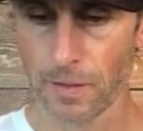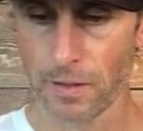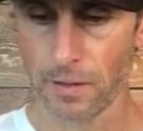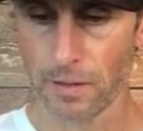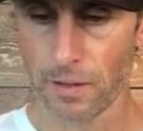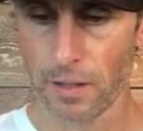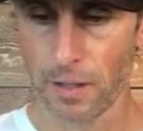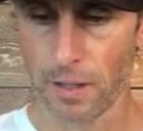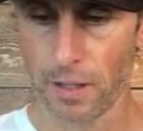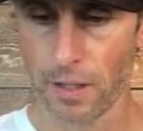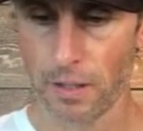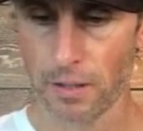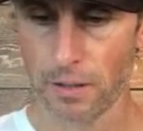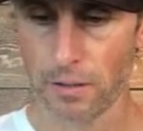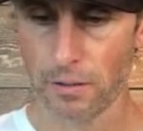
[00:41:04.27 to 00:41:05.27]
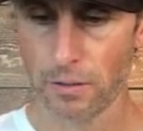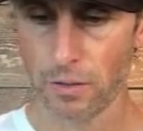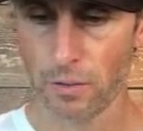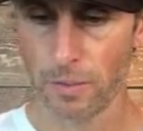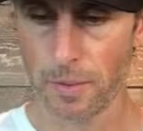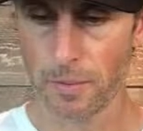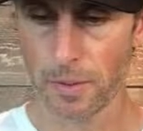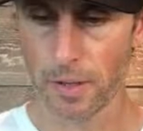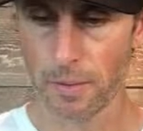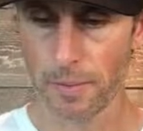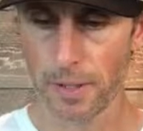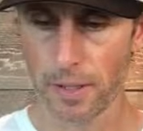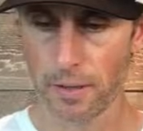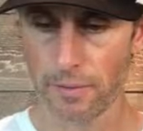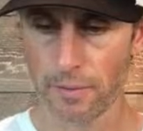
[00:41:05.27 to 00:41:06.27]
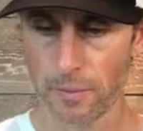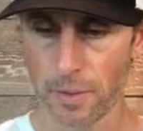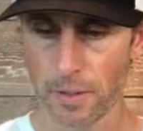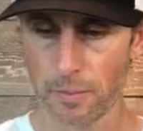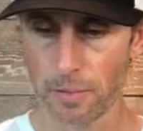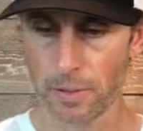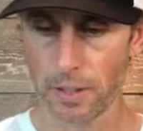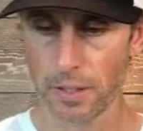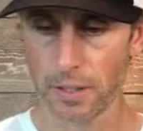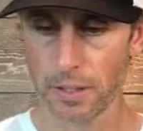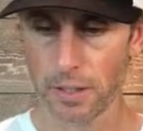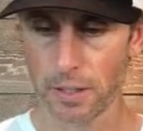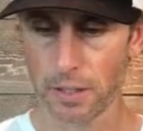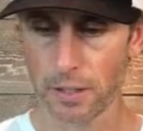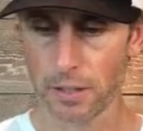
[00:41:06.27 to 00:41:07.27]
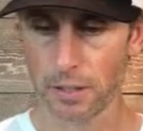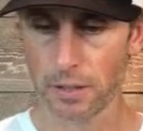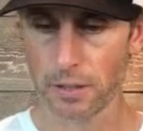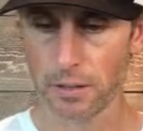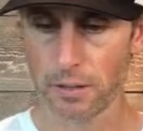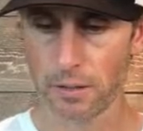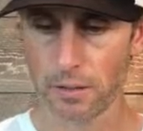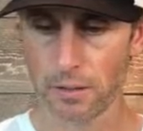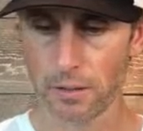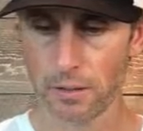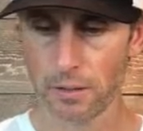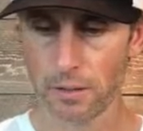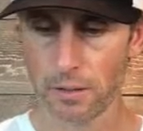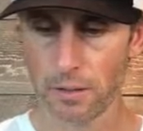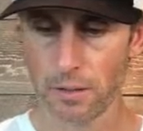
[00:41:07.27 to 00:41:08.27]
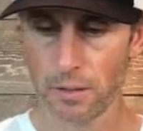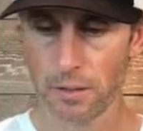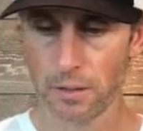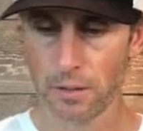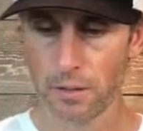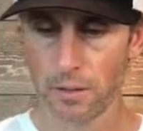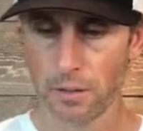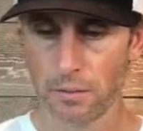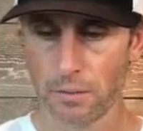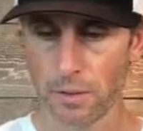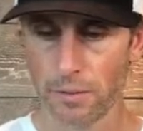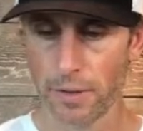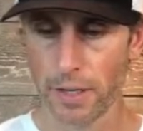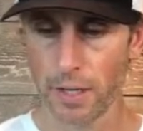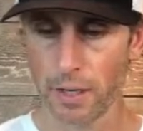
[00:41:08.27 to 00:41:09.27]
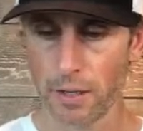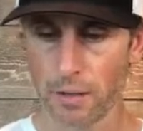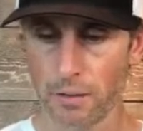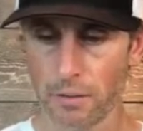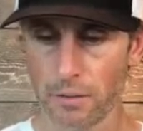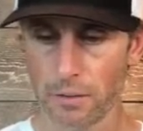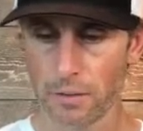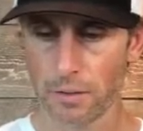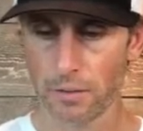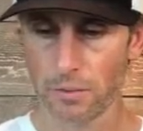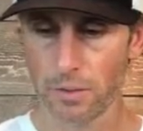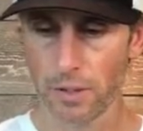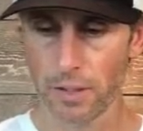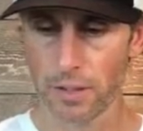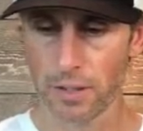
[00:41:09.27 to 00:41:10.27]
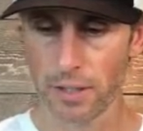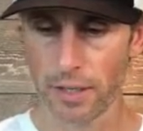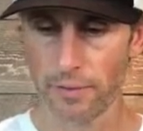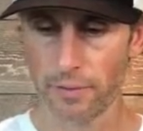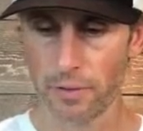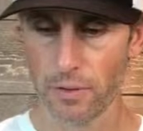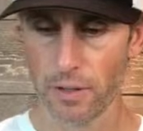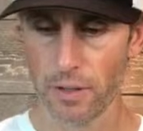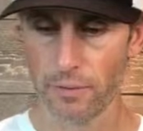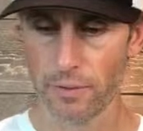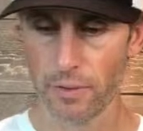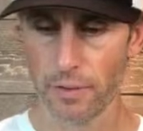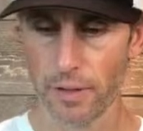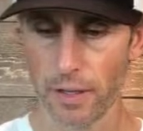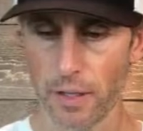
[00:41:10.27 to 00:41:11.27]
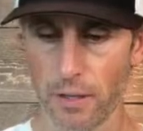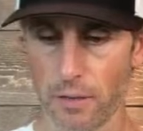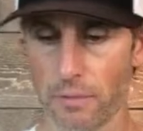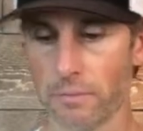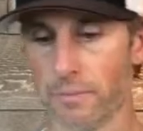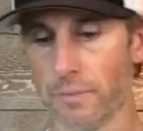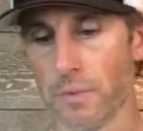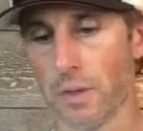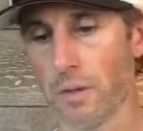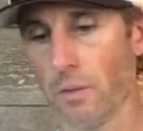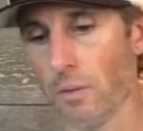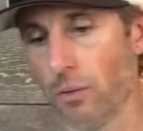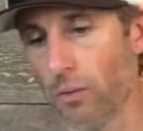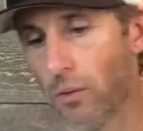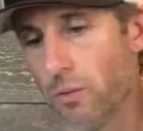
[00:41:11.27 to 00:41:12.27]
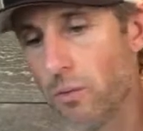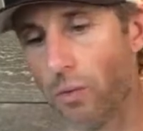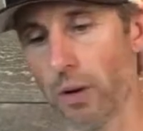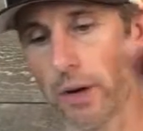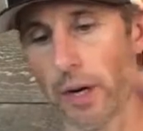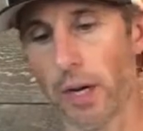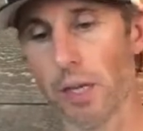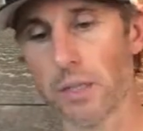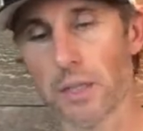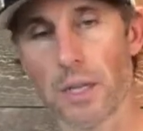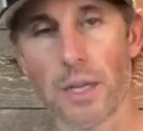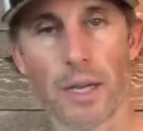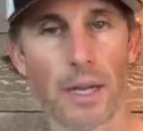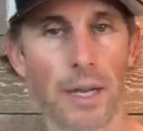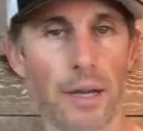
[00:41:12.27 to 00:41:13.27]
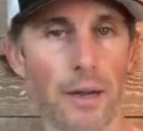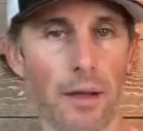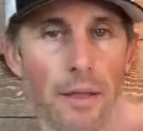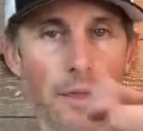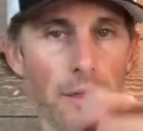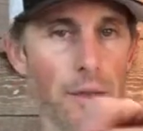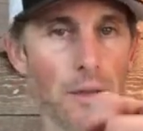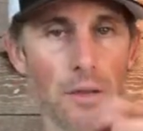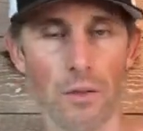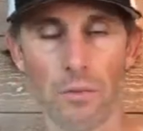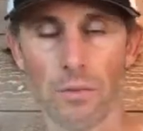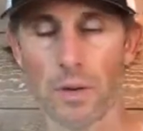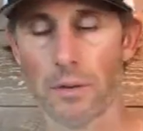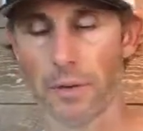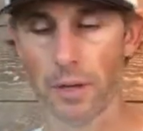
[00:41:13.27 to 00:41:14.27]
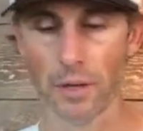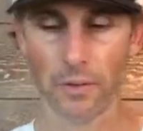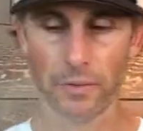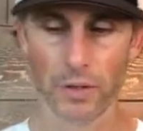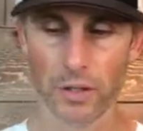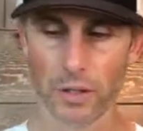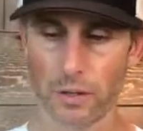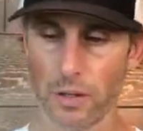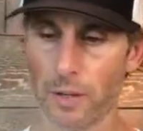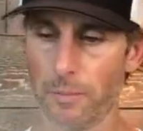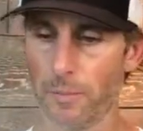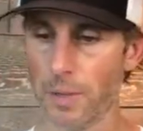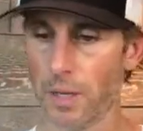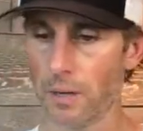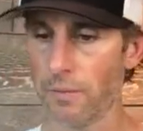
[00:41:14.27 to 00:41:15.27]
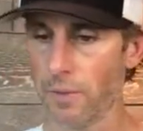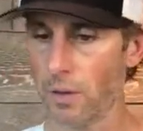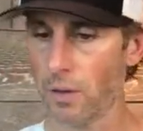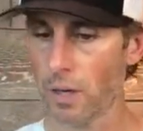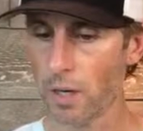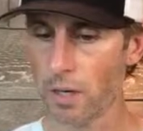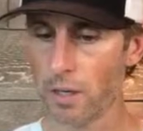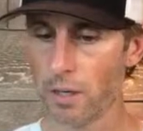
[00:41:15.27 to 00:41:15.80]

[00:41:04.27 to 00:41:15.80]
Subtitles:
Nice. Just new people coming in from other places. Rodrigo, this is really insightful and helpful. Thank you. No worries. And thank you, Rodrigo, for showing up, being a viewer.